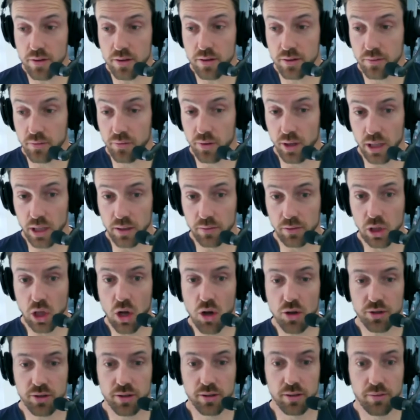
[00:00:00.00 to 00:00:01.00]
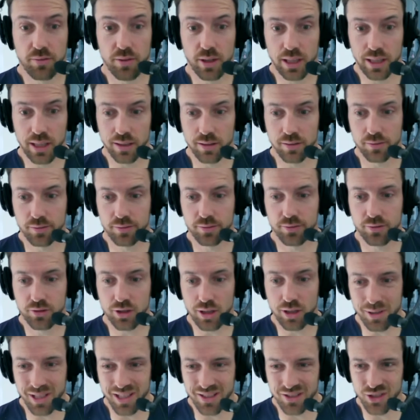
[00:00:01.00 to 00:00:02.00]
It's the feeling of loss and the feeling of
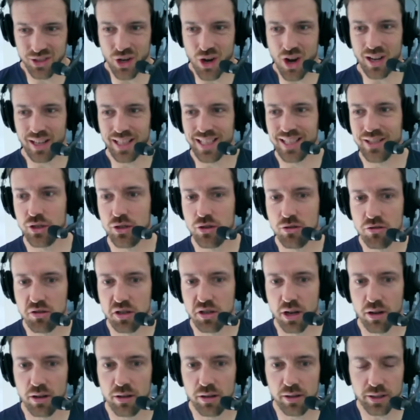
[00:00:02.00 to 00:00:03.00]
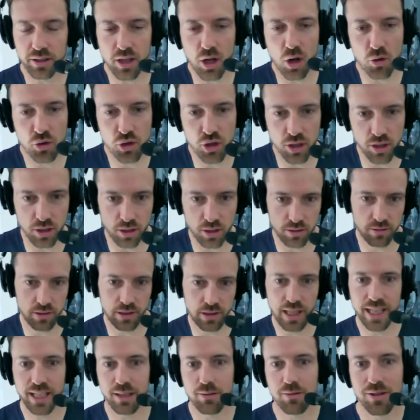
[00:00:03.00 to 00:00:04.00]
something entirely new, the culture,
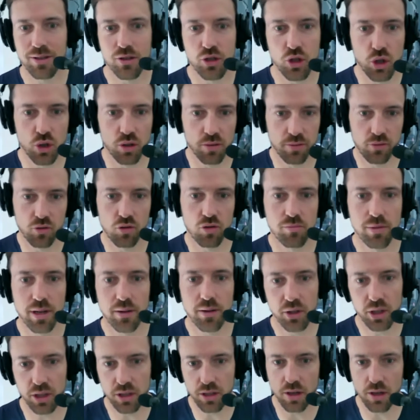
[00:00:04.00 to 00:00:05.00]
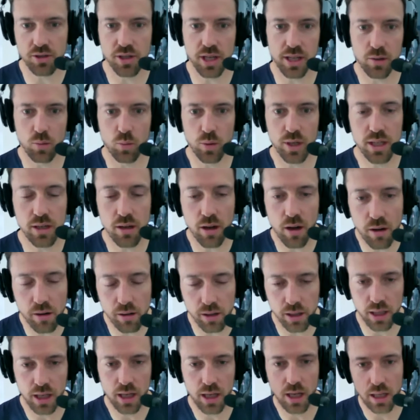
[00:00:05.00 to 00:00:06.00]
language, uniform, everything goes out the window,
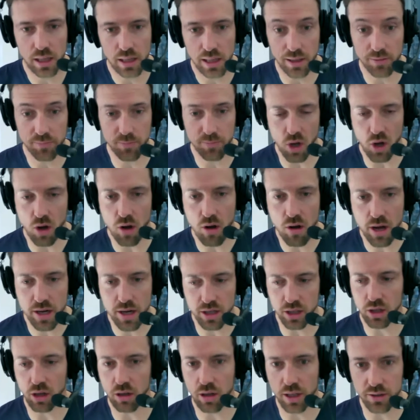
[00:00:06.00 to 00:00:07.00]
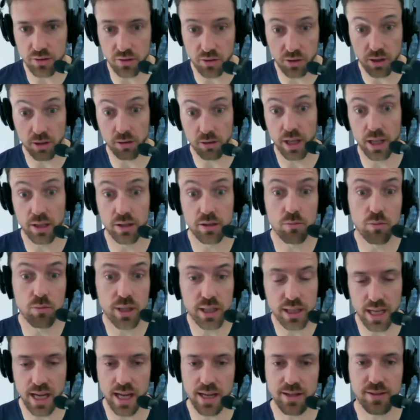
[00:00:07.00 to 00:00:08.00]
left behind. Your colleagues are still there doing
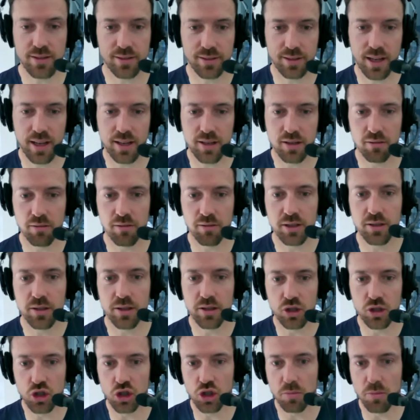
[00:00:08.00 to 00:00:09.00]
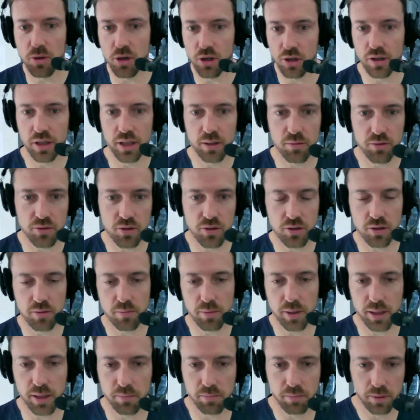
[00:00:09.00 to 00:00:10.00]
that. And you're into the new community, which is the
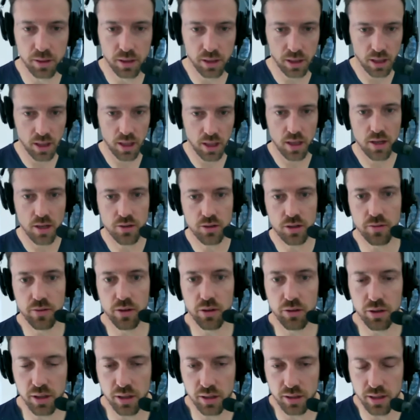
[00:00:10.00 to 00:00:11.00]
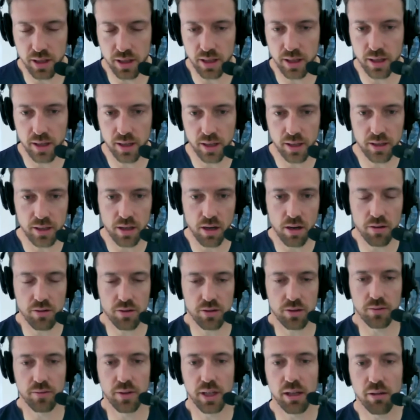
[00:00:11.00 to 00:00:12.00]
bigger civilian,
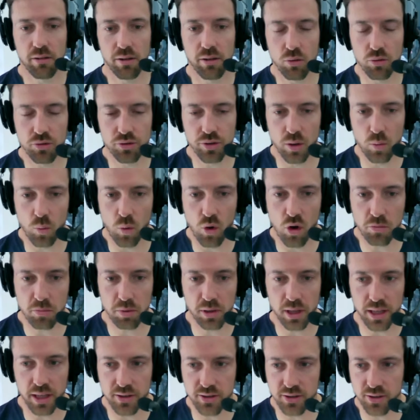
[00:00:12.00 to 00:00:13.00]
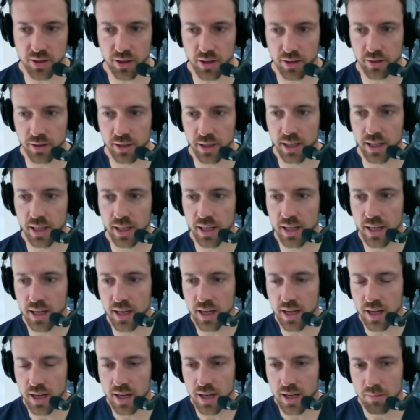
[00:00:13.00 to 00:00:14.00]
sphere and also workplace. So
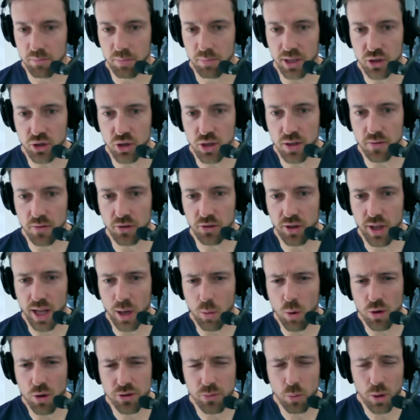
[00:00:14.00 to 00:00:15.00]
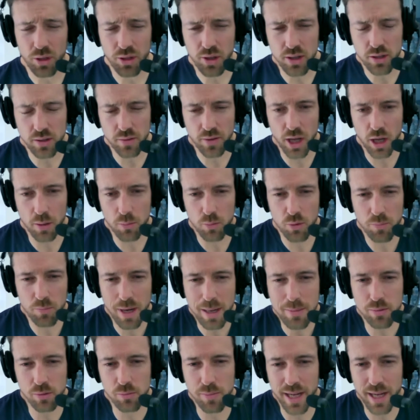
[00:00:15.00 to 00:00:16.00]
big shifts there. What things have helped with
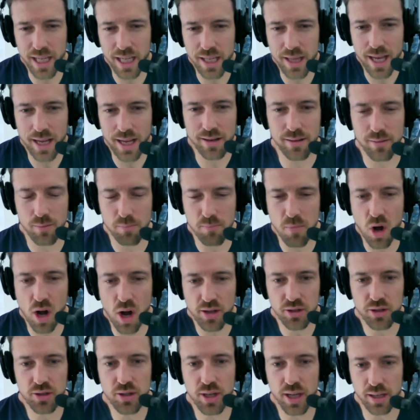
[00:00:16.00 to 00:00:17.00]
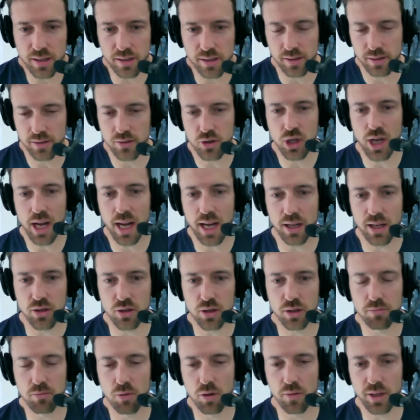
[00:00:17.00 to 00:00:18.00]
people making that mindset
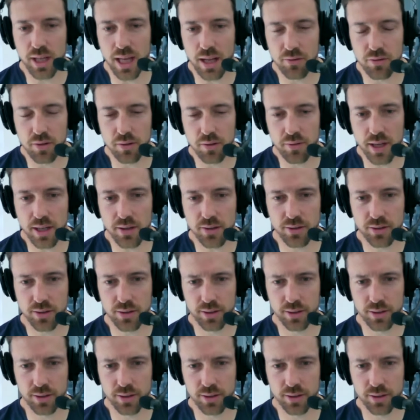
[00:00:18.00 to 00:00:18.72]
change, moving out of defence?